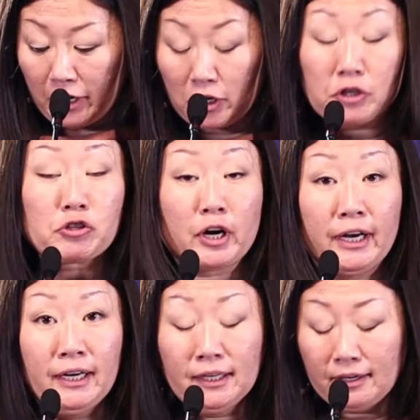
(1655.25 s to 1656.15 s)
art
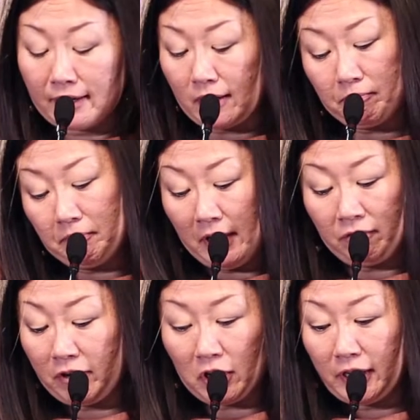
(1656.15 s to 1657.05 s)
training in
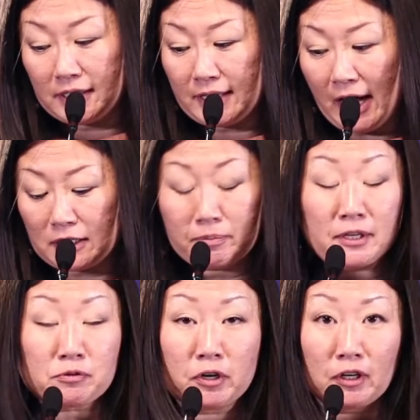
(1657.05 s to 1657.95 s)
various
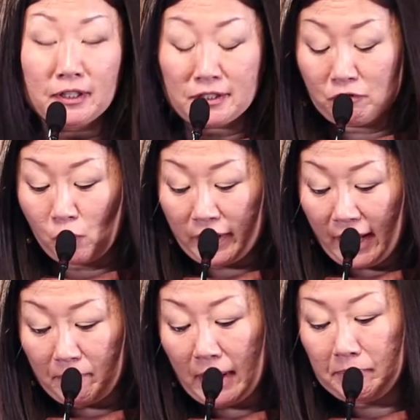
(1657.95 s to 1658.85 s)
aspects, regardless of what
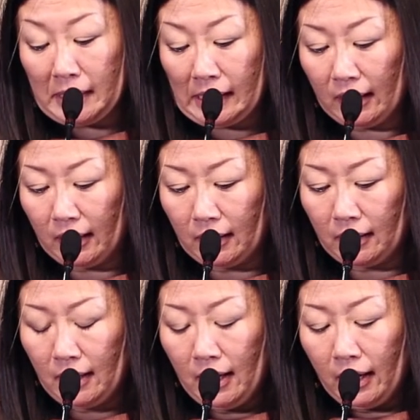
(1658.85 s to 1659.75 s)
that might be
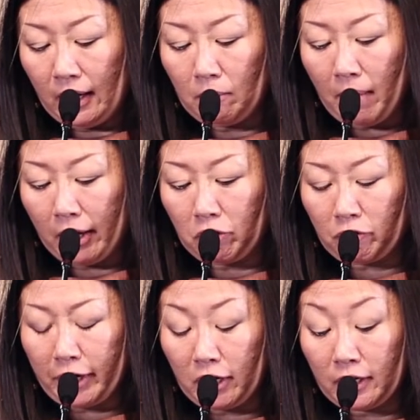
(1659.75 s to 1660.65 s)
in my
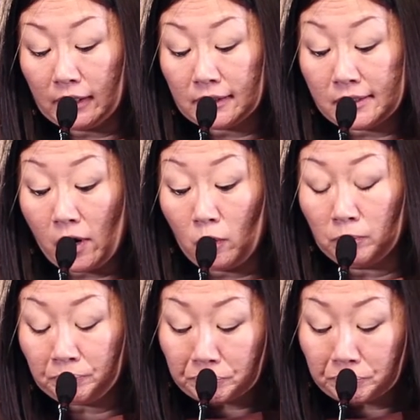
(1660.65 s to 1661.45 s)
career. And so,